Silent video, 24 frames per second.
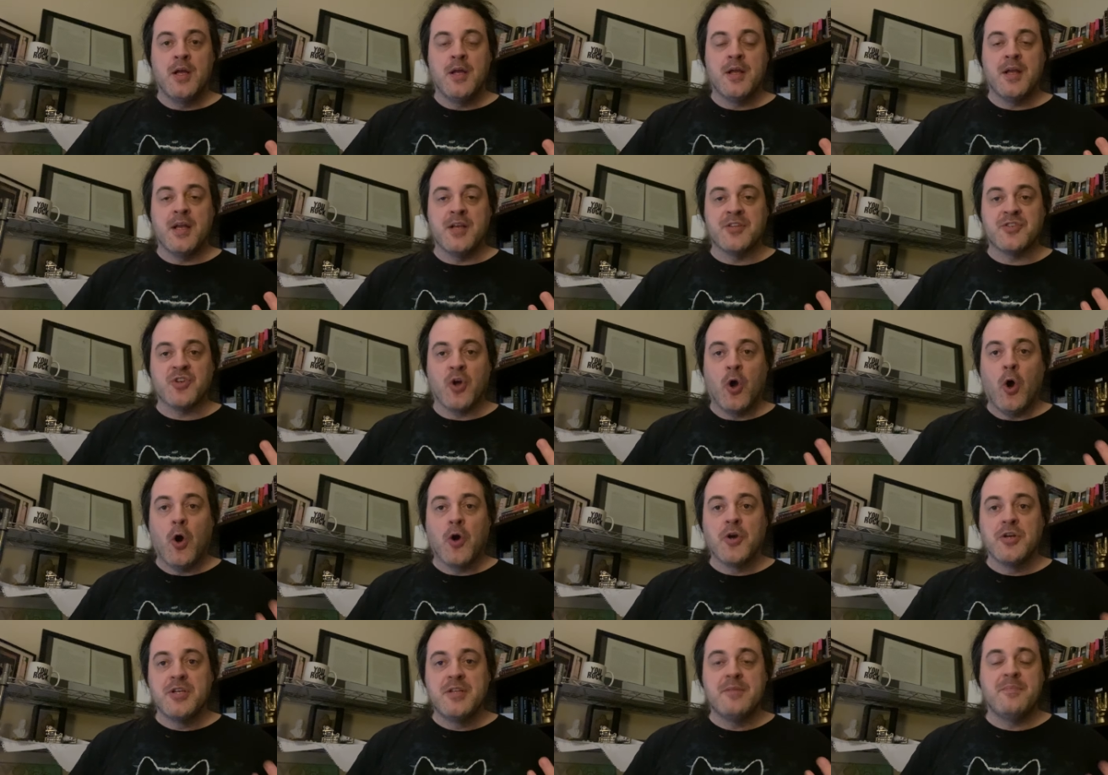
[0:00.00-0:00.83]
It's
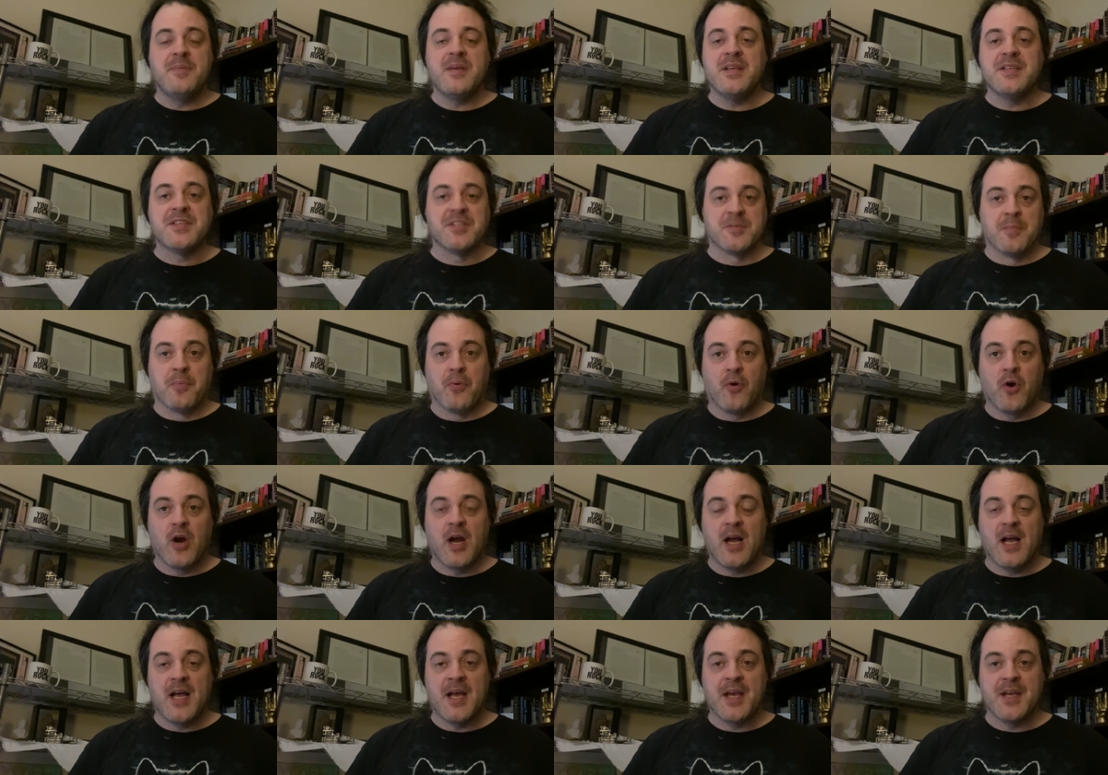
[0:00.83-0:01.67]
hard to be
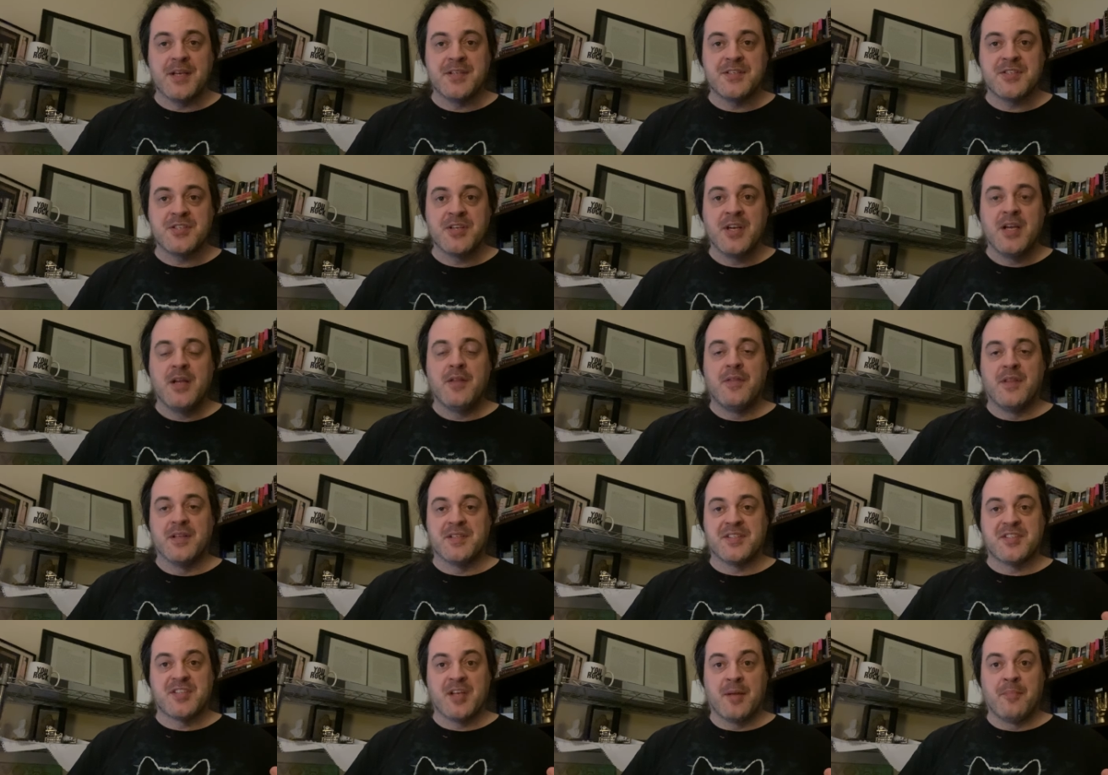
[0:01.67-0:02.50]
surprised
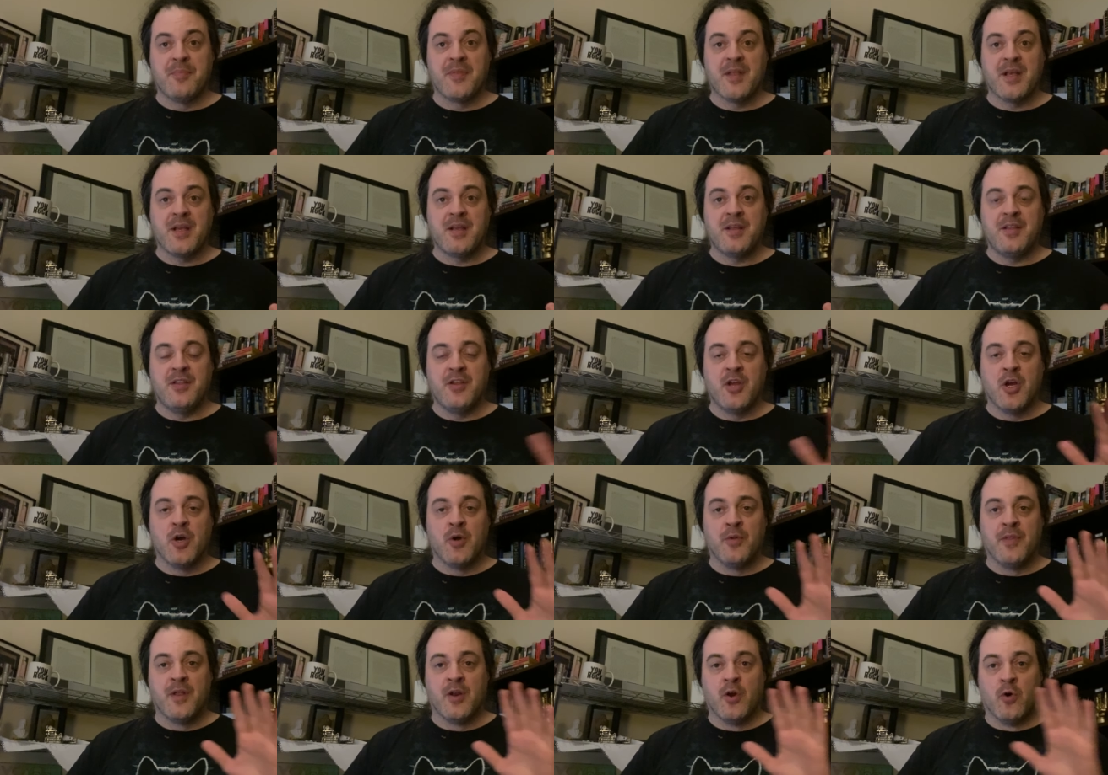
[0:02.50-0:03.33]
that something you
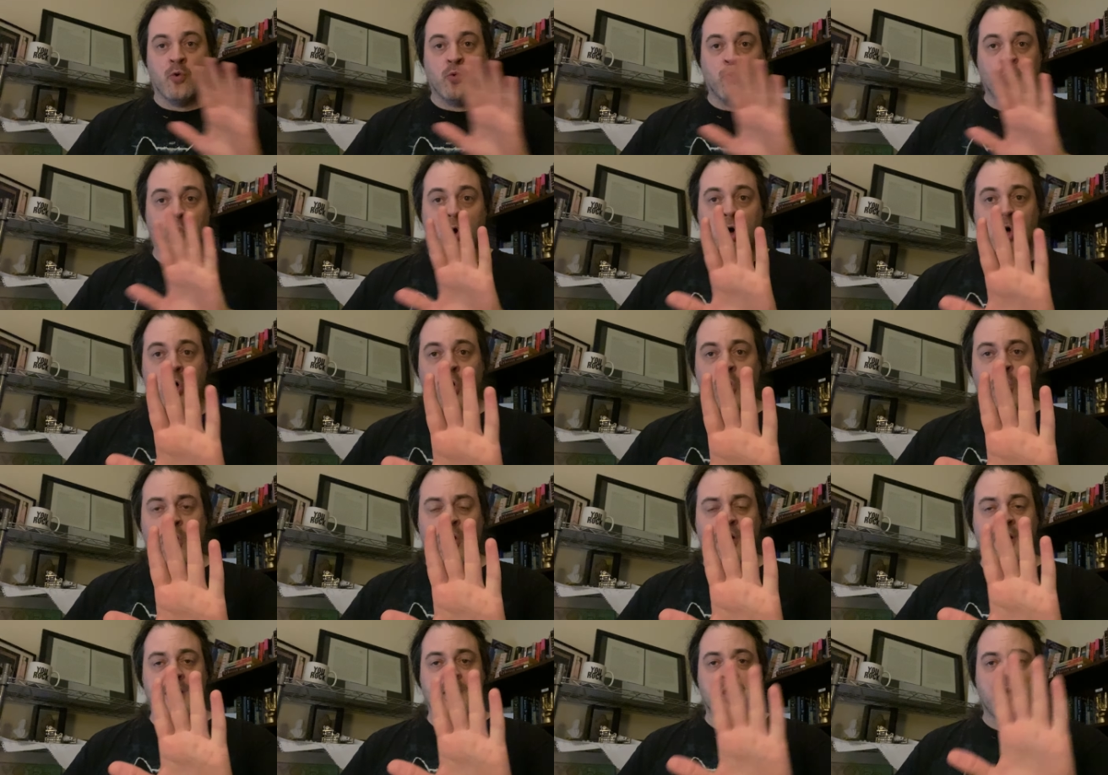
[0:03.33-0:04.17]
know that a
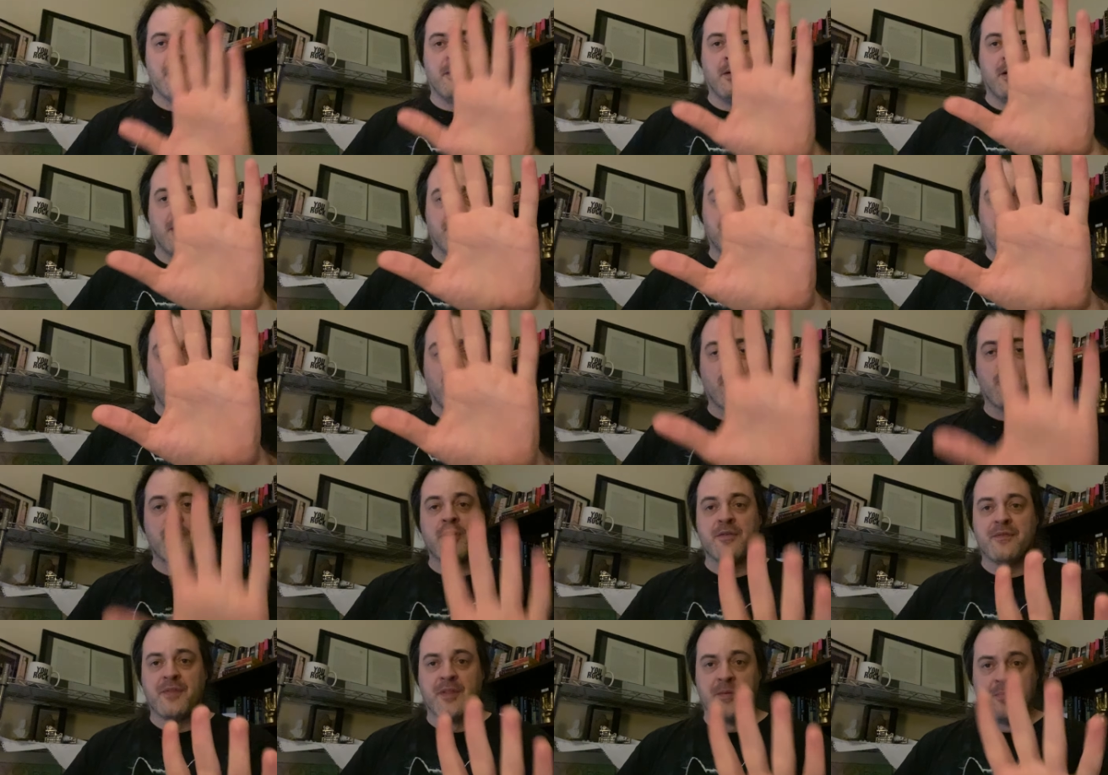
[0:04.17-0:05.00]
wall, a, a part
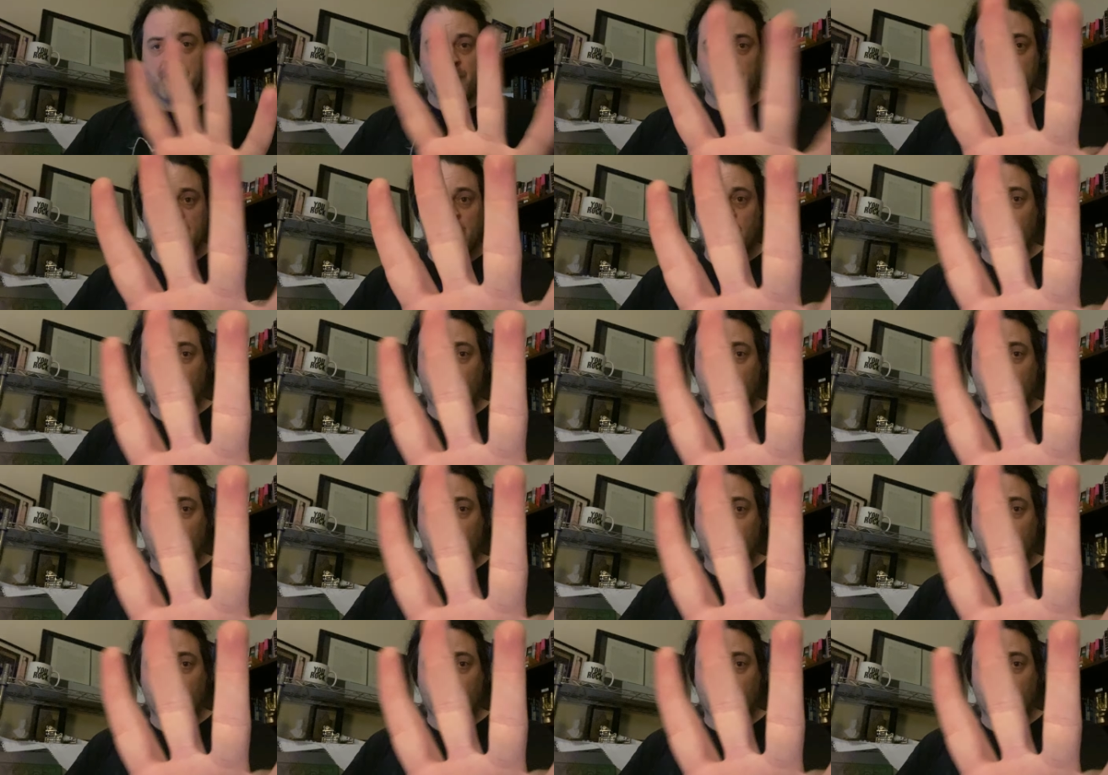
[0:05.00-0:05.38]
of the brick